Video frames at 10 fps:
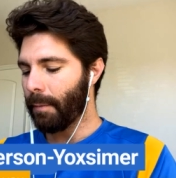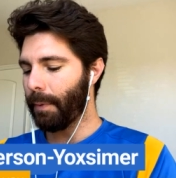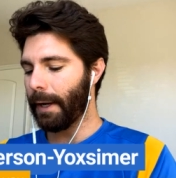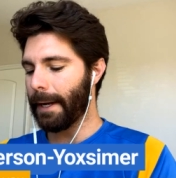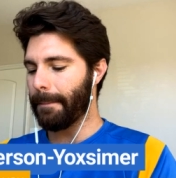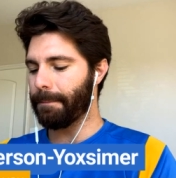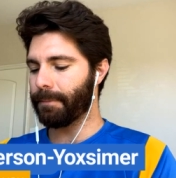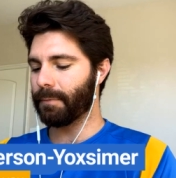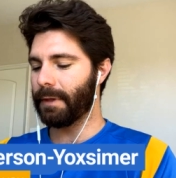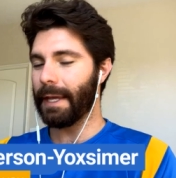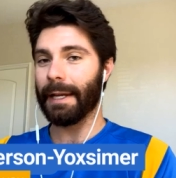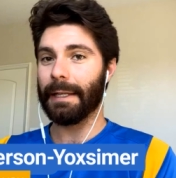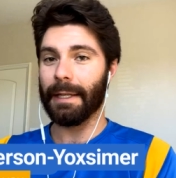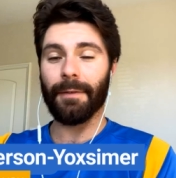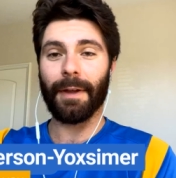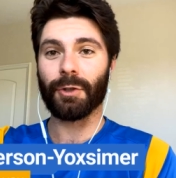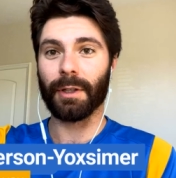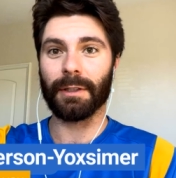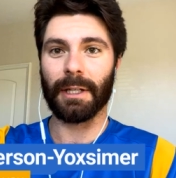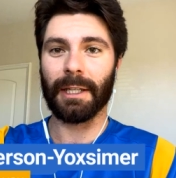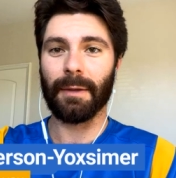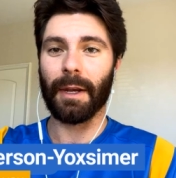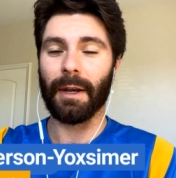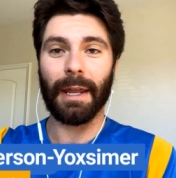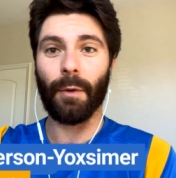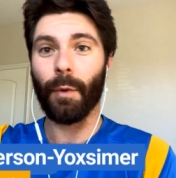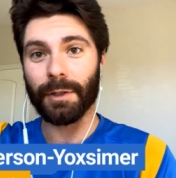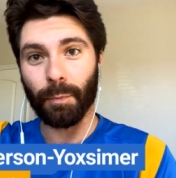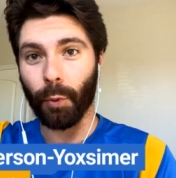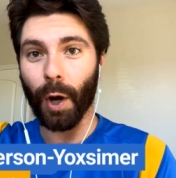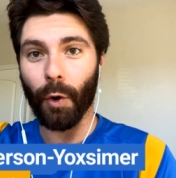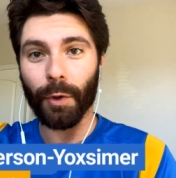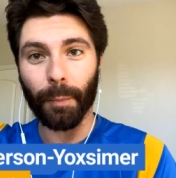But then he eventually decommitted and went pro.